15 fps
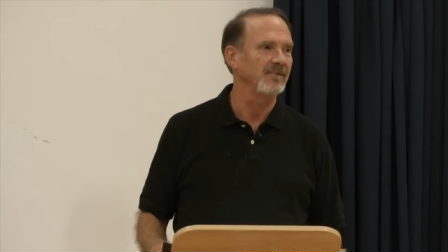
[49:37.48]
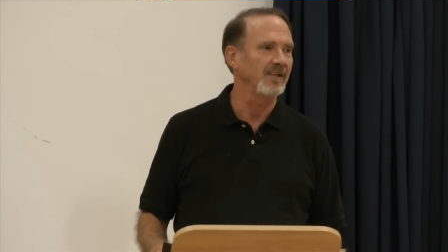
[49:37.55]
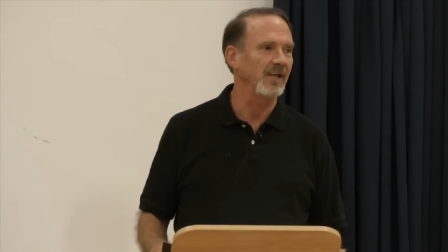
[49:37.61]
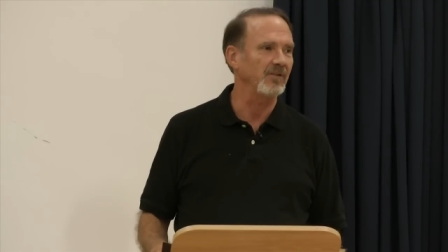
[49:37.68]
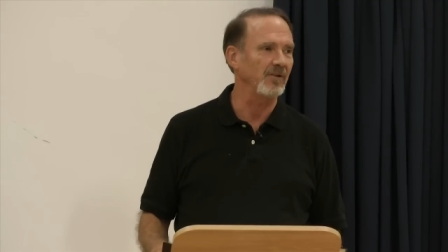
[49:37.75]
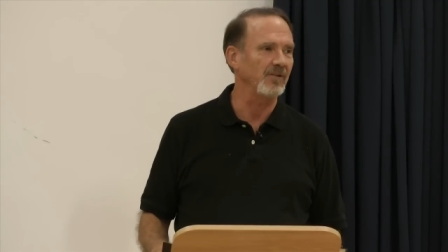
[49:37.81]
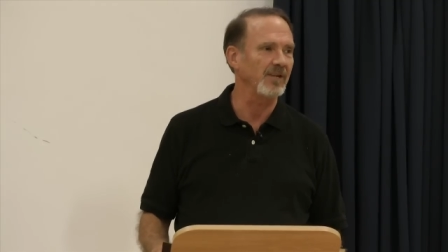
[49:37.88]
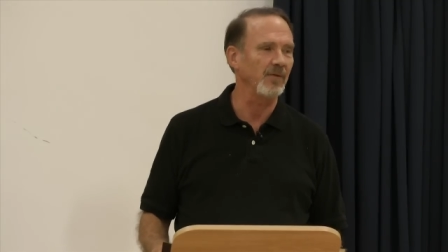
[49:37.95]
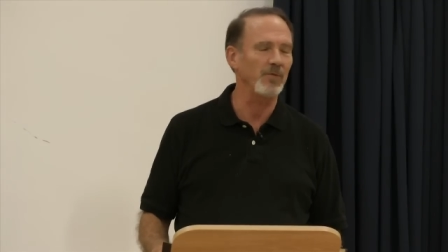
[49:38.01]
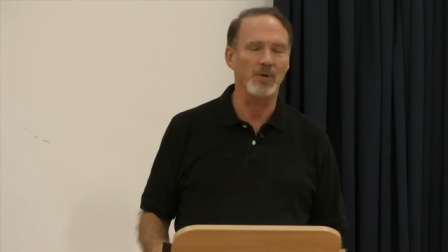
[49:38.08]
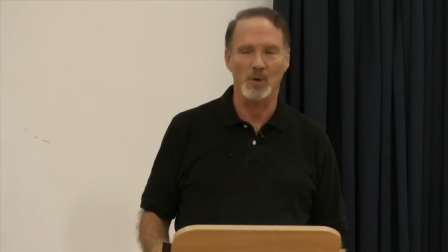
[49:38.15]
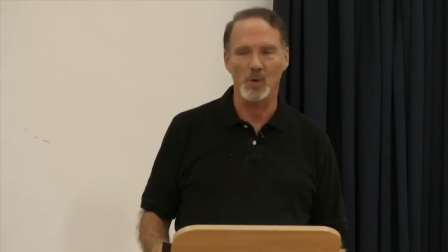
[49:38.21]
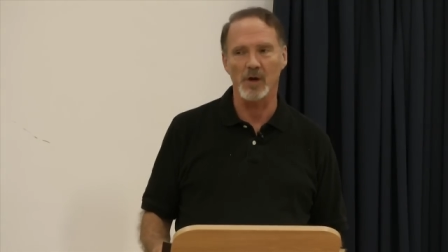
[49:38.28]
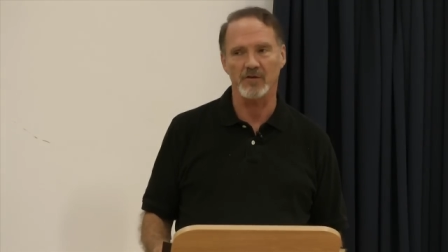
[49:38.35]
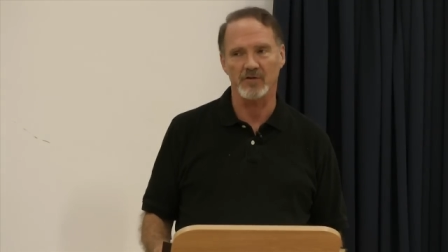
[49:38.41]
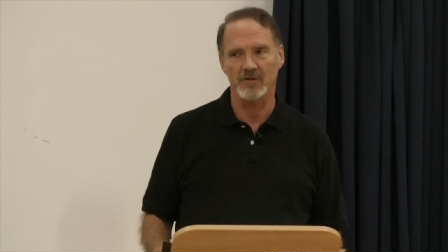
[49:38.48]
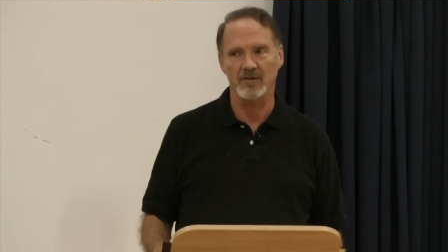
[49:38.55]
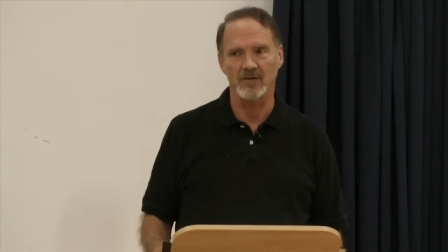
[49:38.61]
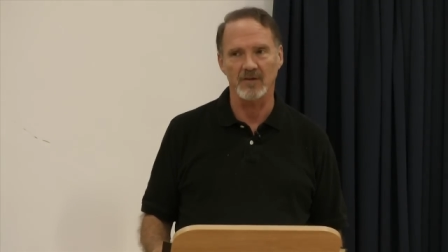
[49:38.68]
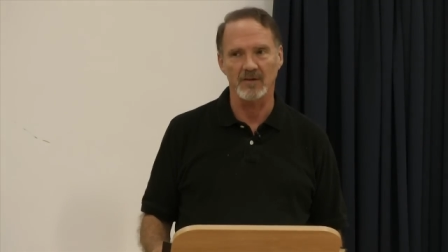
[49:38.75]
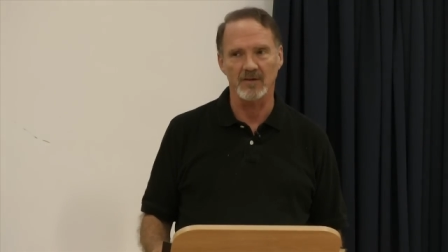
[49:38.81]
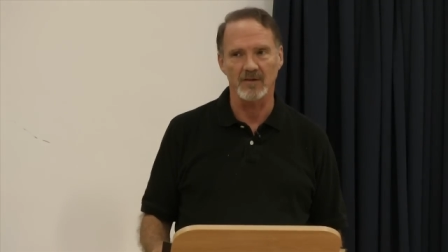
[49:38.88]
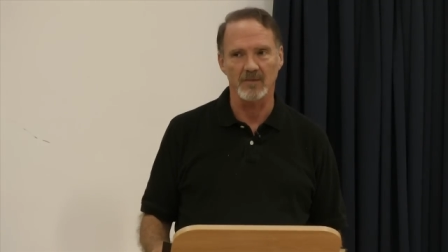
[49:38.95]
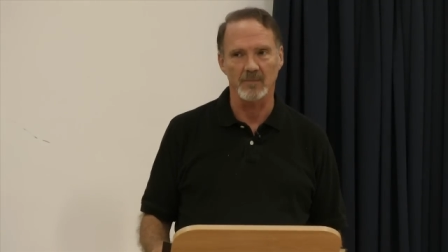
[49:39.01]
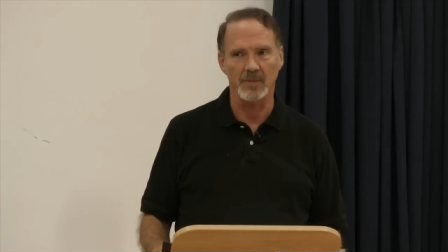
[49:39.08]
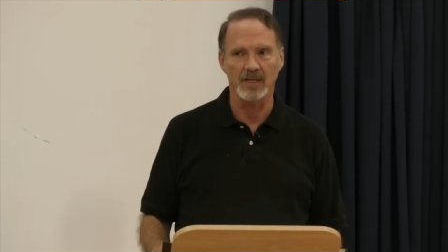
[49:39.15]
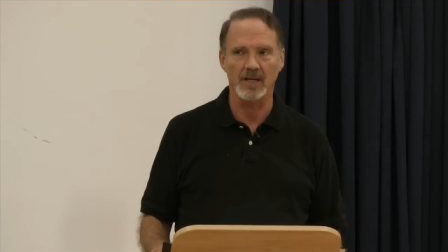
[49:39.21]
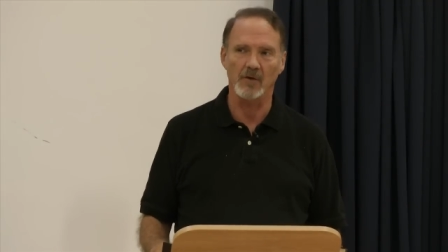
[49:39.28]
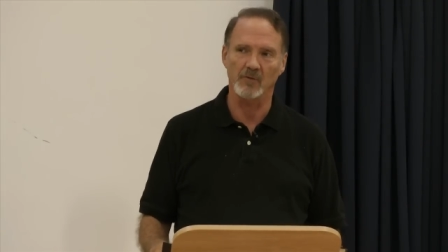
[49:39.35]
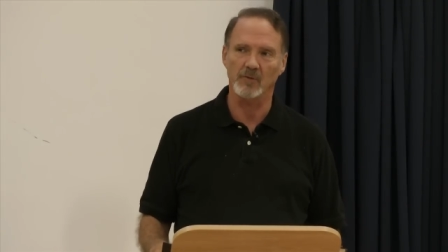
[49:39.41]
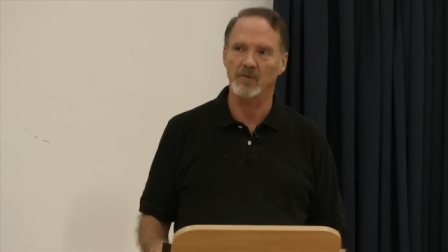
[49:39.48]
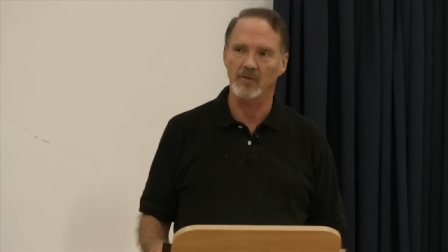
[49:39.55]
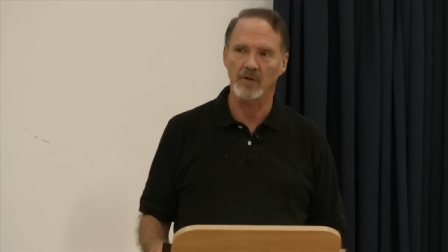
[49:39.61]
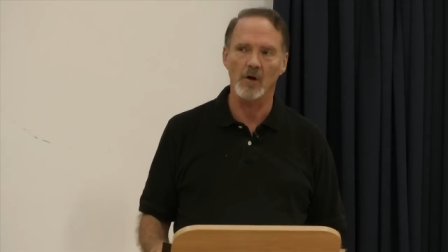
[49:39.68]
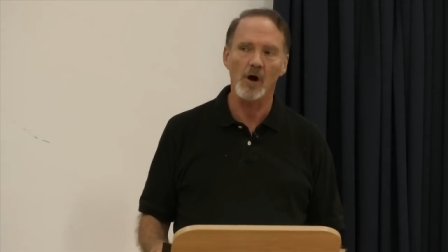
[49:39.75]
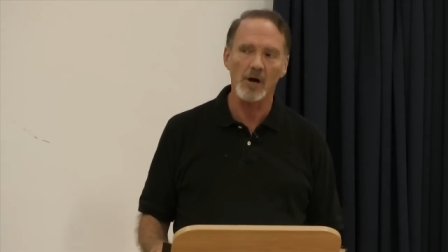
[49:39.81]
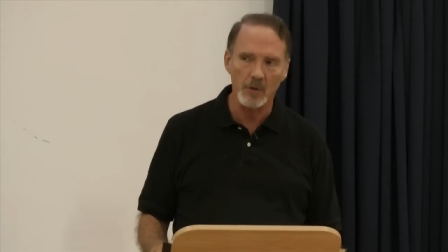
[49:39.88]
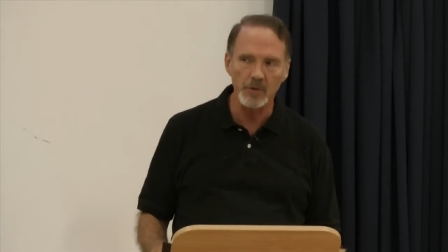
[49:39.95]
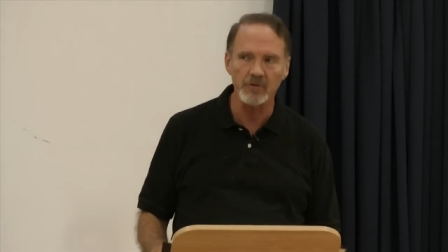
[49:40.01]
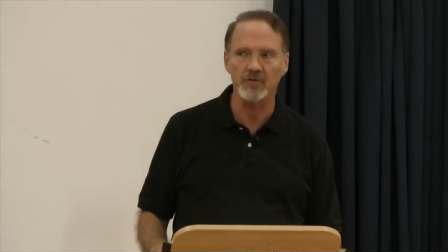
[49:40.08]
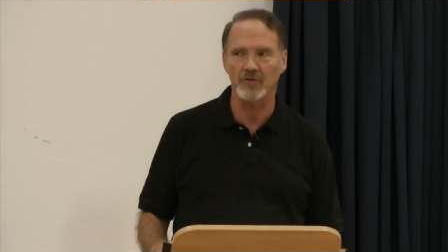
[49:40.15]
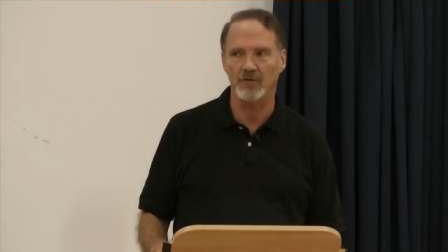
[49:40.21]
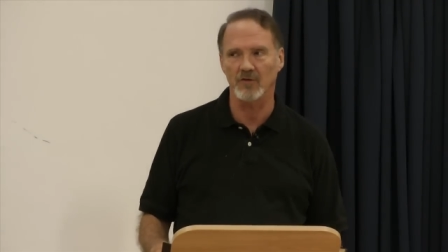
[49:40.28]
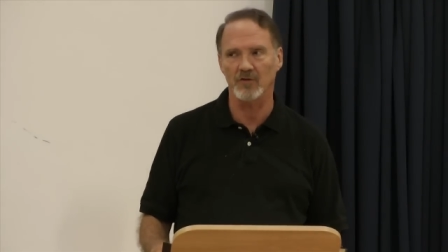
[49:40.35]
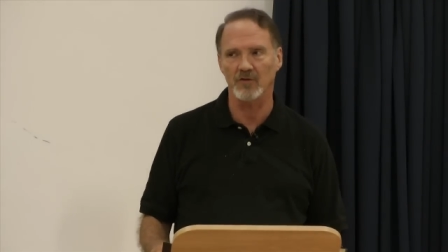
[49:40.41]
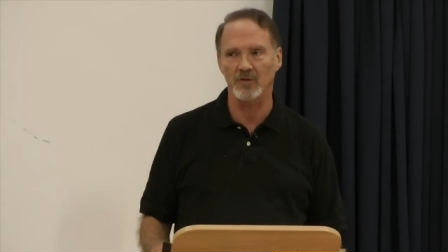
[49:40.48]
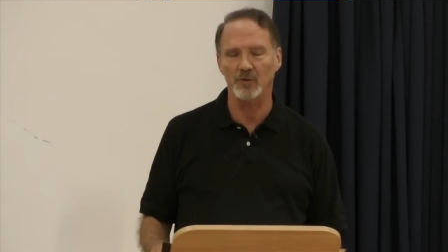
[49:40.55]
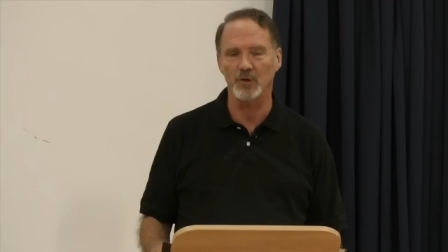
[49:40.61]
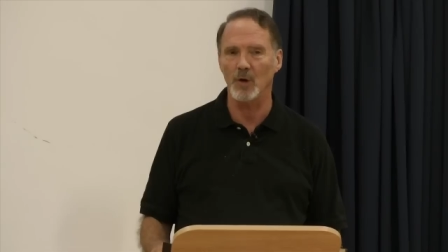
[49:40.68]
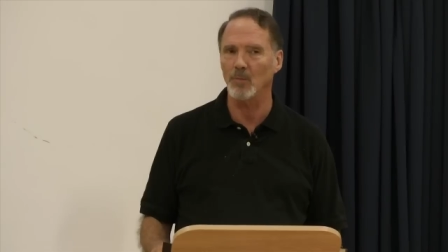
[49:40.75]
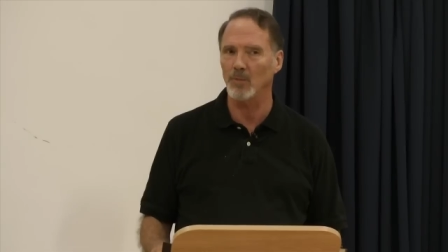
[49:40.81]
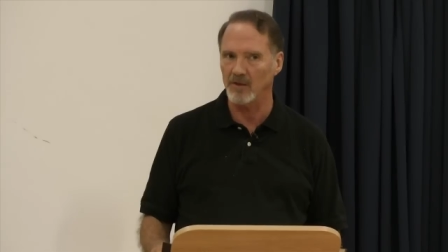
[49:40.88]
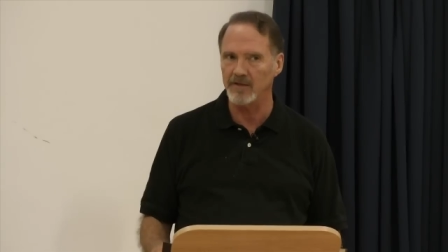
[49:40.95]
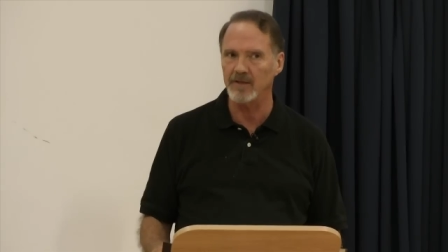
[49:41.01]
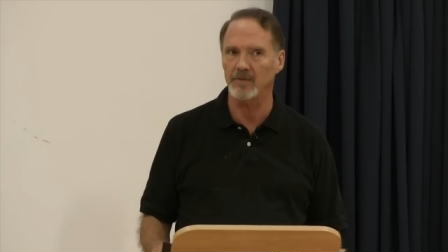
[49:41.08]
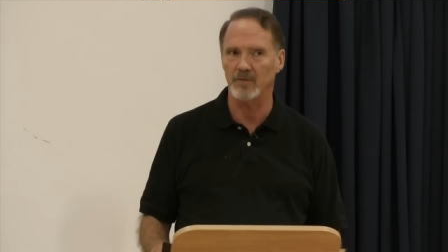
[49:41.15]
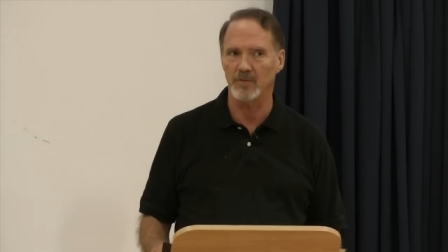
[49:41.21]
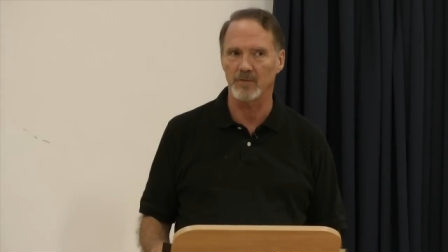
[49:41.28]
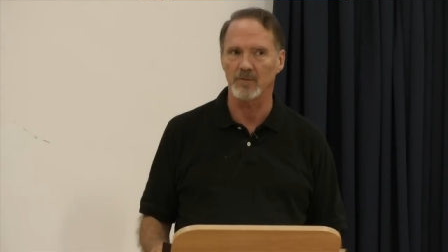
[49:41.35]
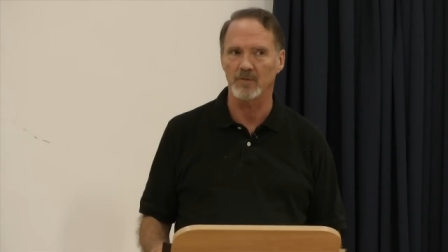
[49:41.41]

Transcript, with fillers: That's a different question, because there are Christians who don't believe.